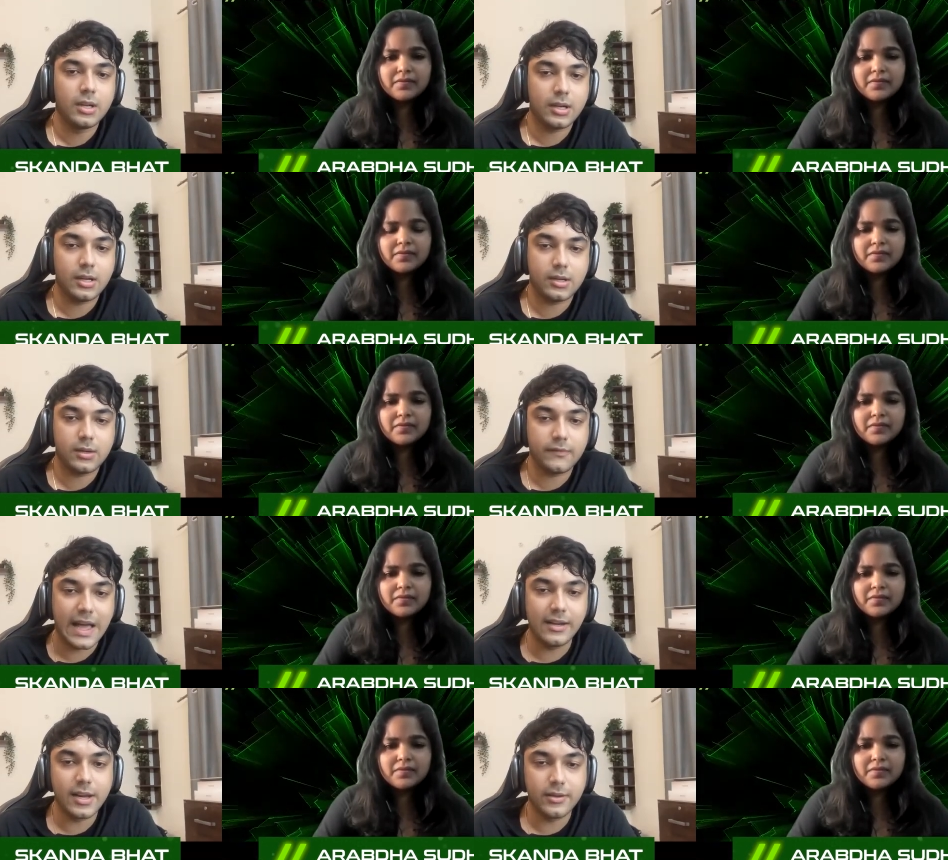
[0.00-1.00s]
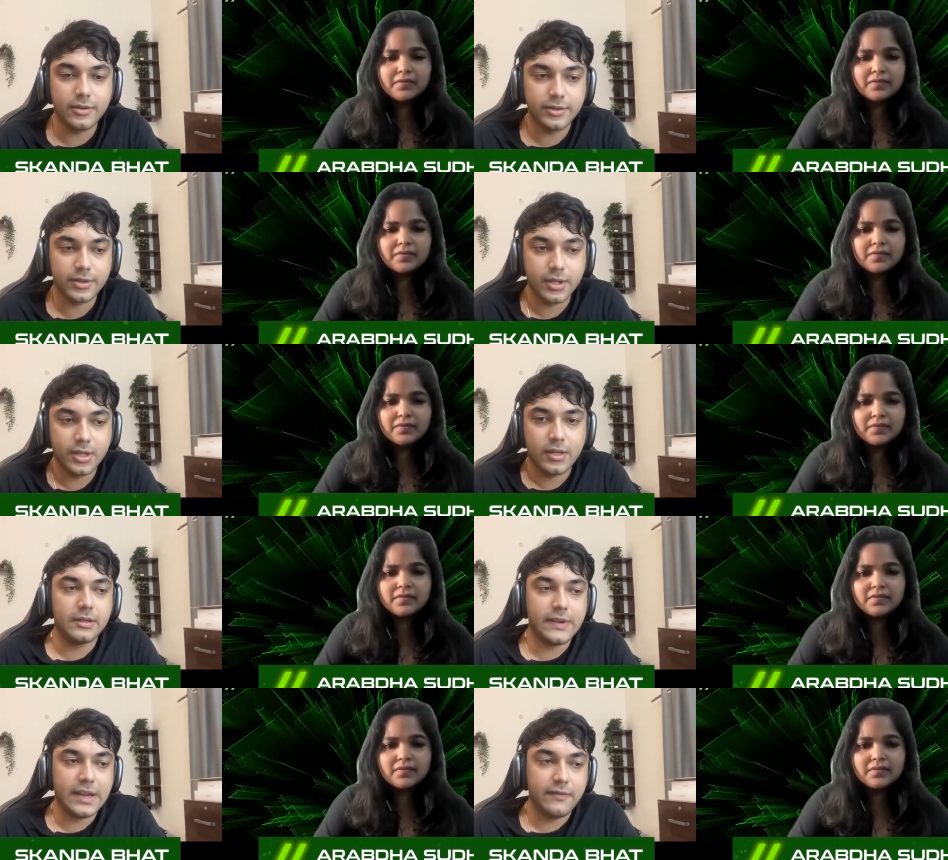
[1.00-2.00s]
Speaker 1: uh, validators.
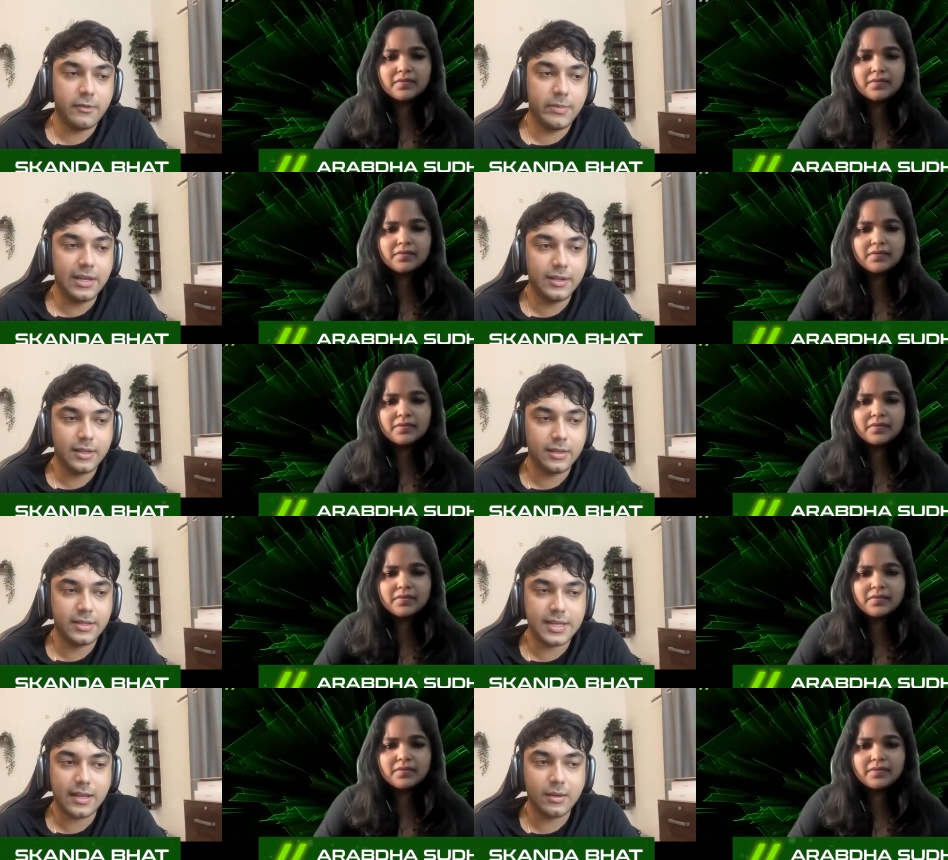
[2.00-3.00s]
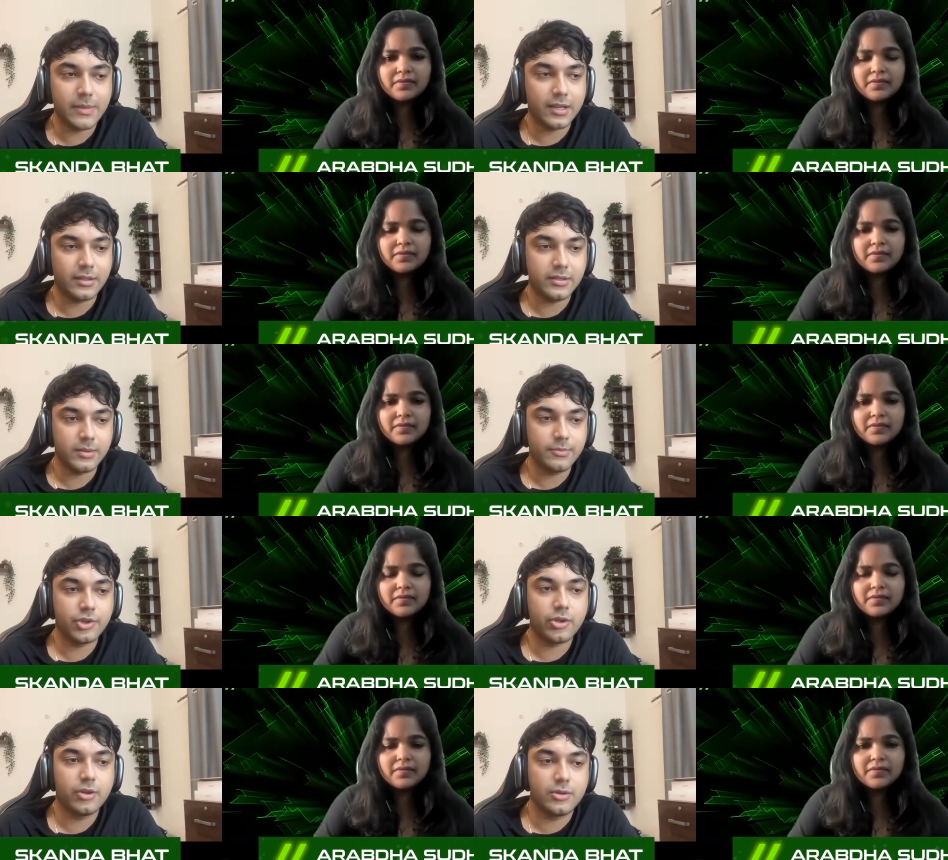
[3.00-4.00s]
The way we built the staking mechanism
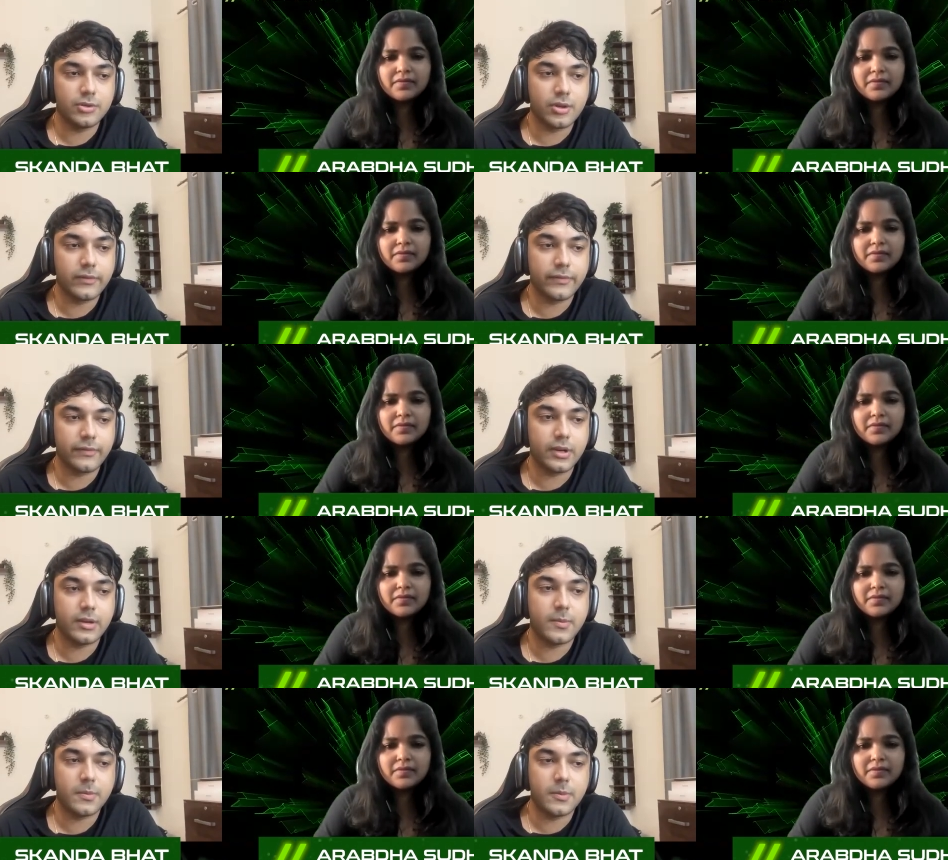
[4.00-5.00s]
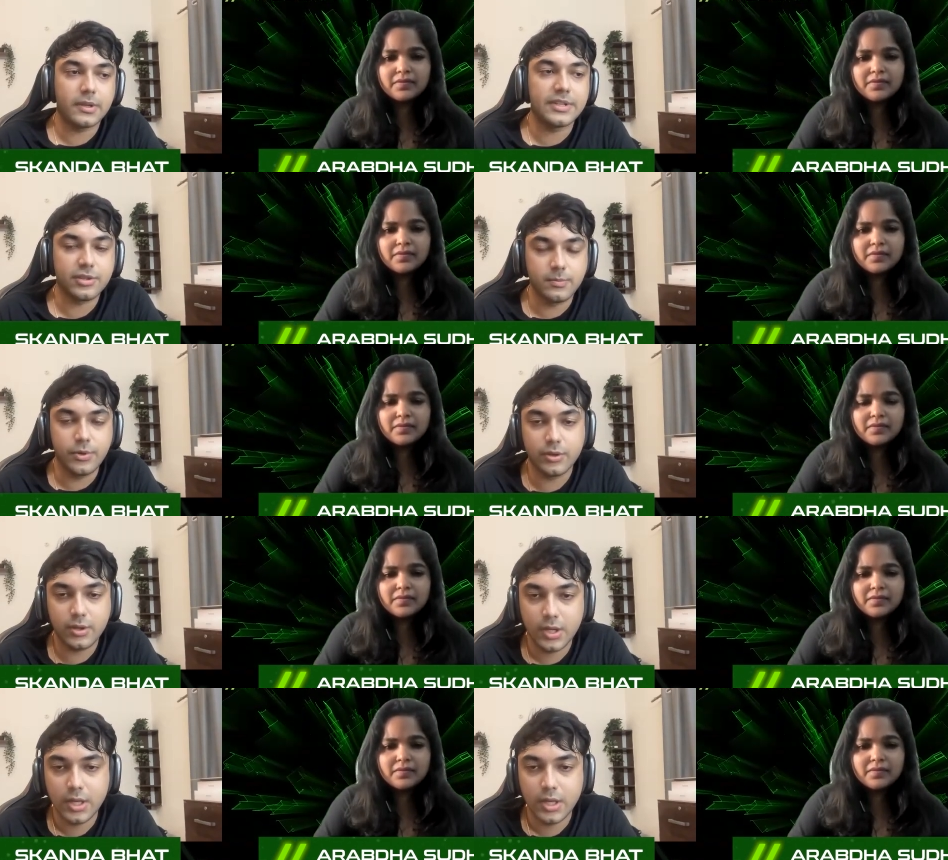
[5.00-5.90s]
should sort of uh, distribute